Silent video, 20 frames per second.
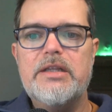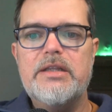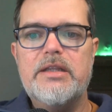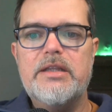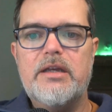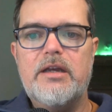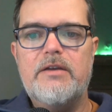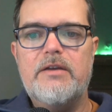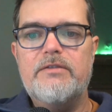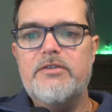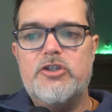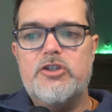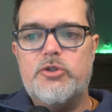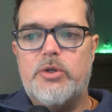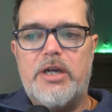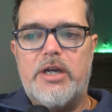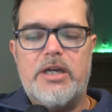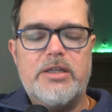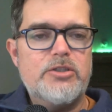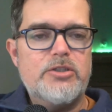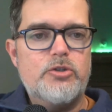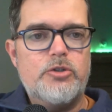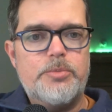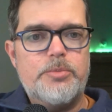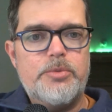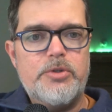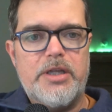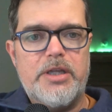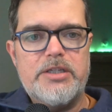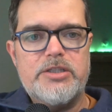of the trials and
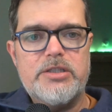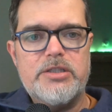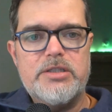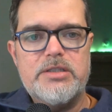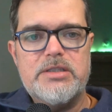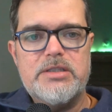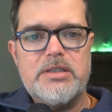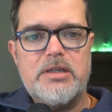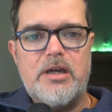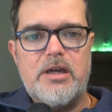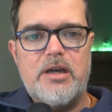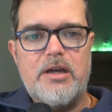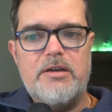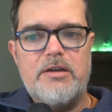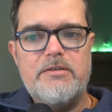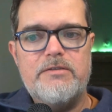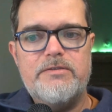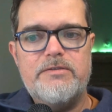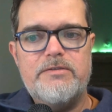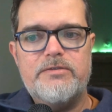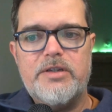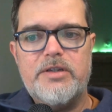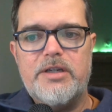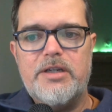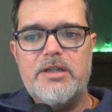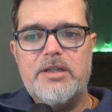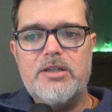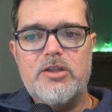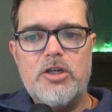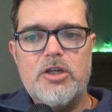tribulations of
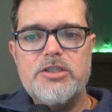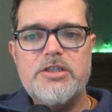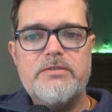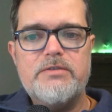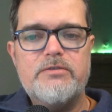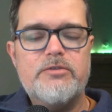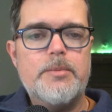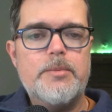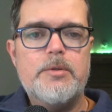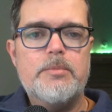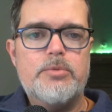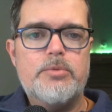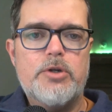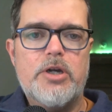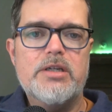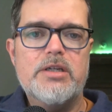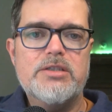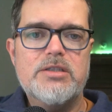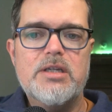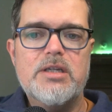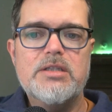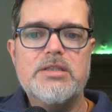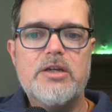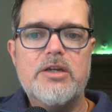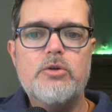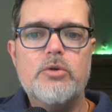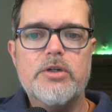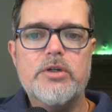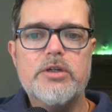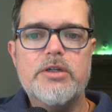launching freemium products on
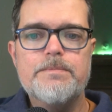.org.